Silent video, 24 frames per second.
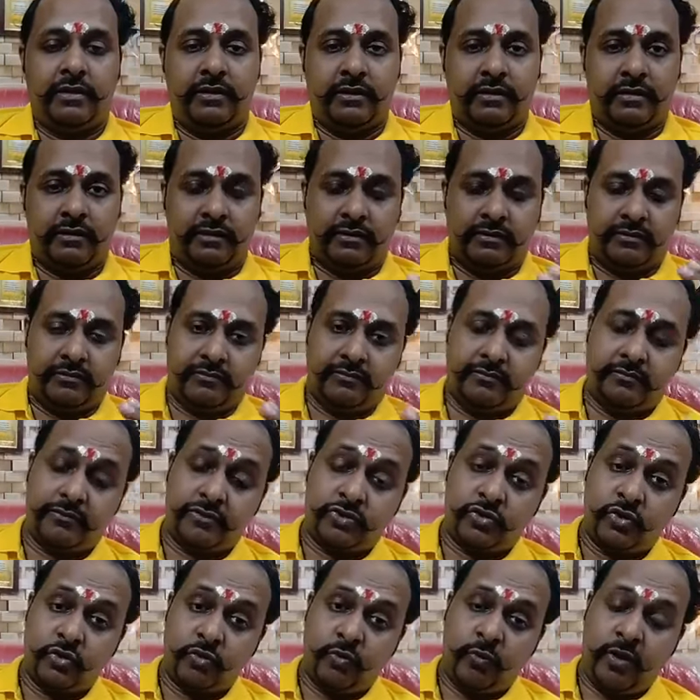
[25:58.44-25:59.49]
um,
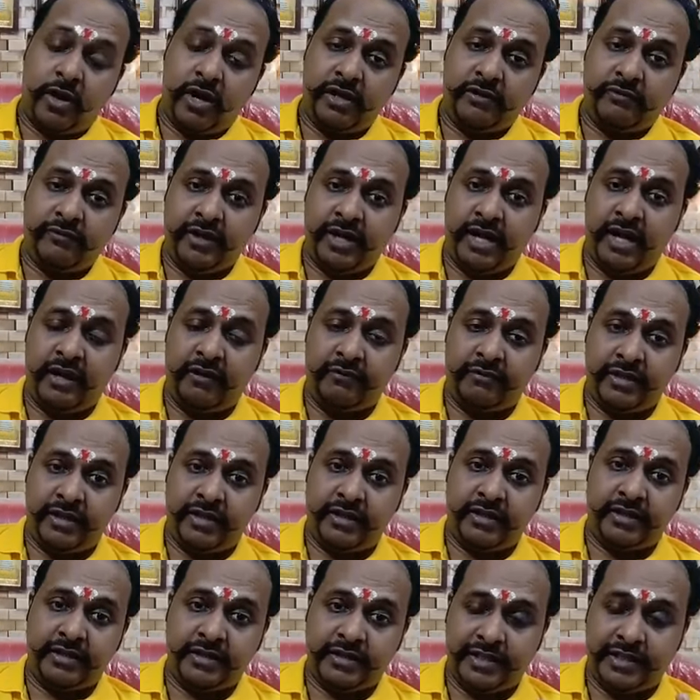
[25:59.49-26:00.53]
so what we have
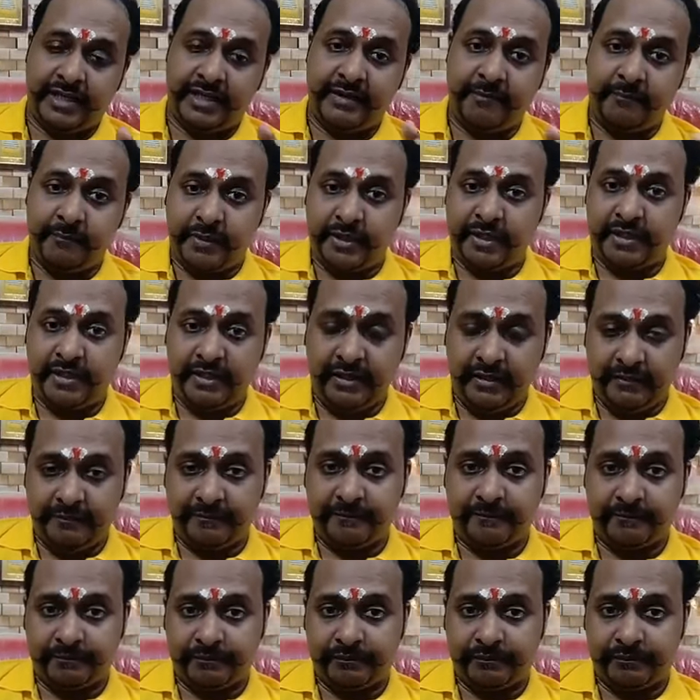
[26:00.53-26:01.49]
here is MPT